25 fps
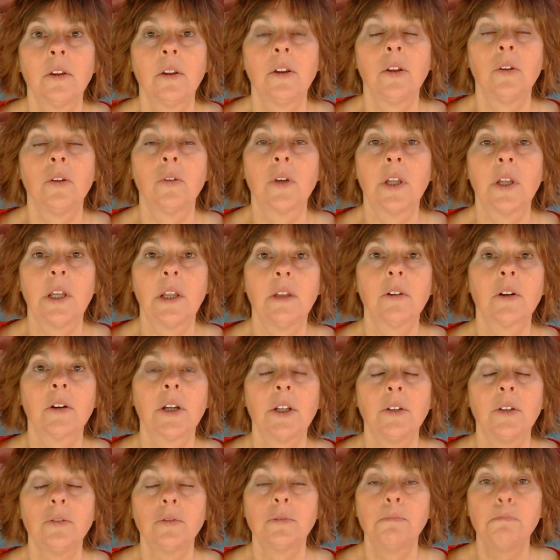you can either
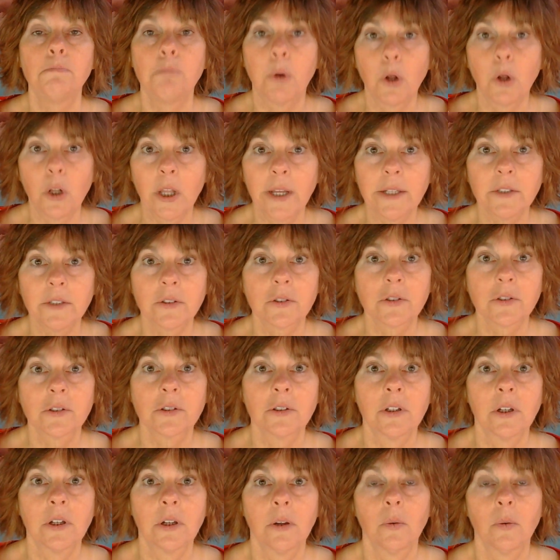use
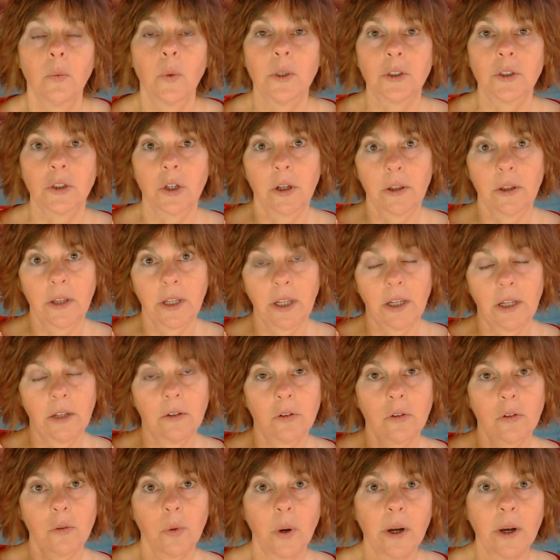bullets, which are the
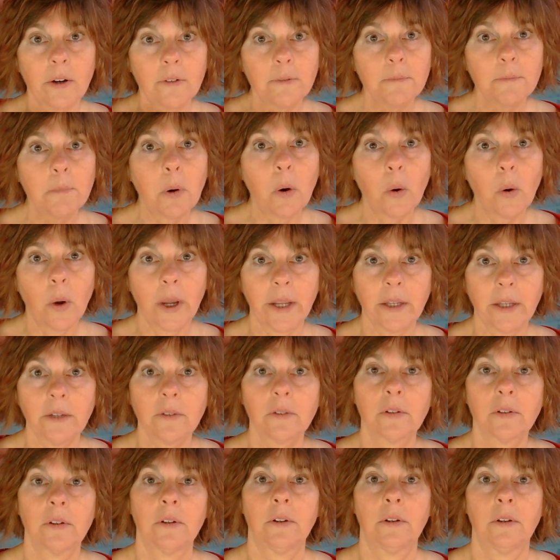
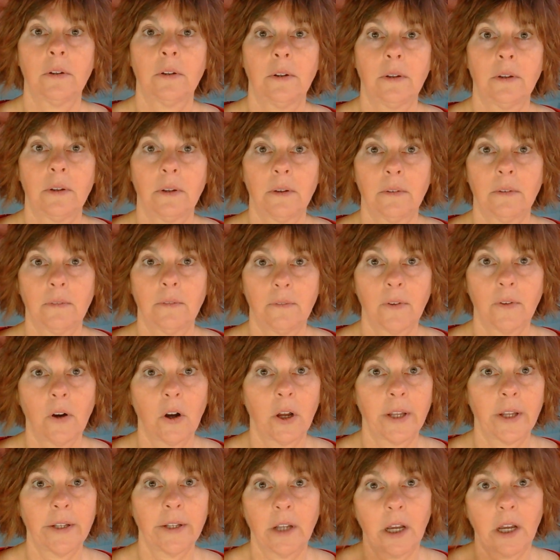12-point
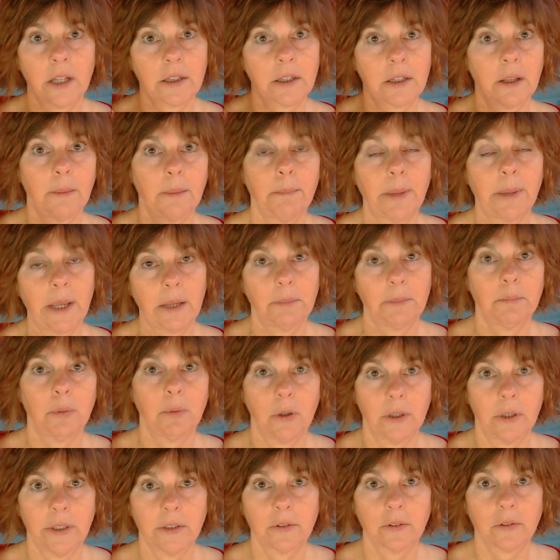font, not the big
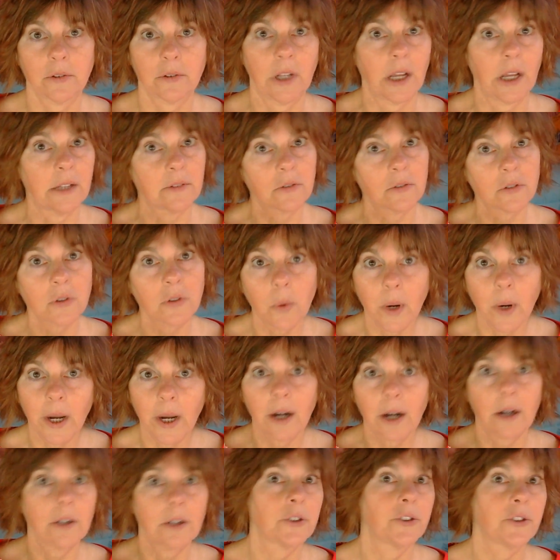bullets, not
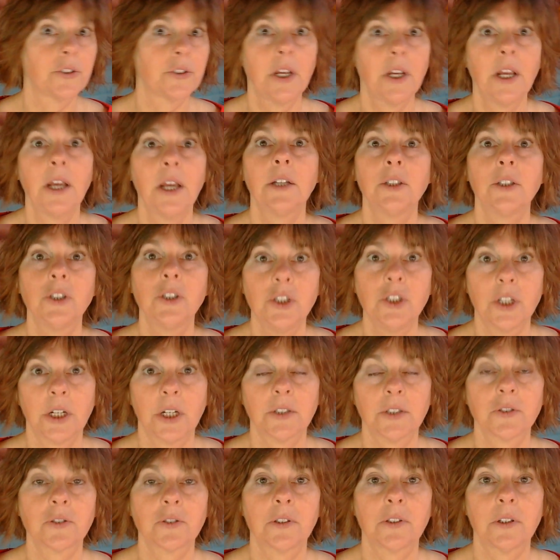squares,
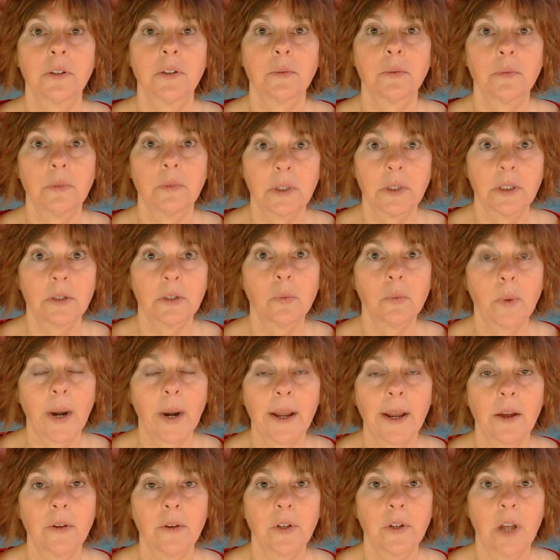just the little
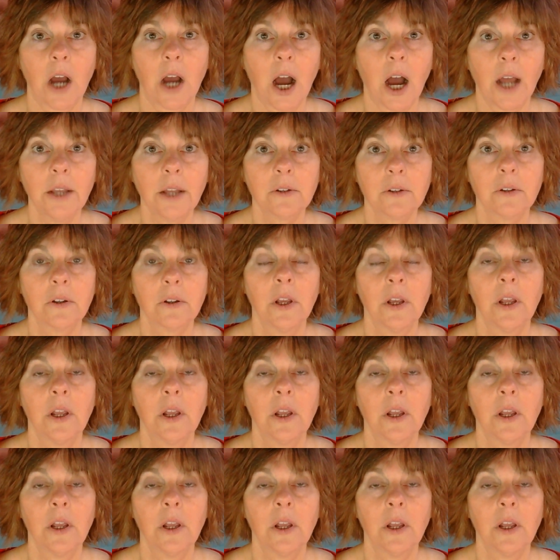round dot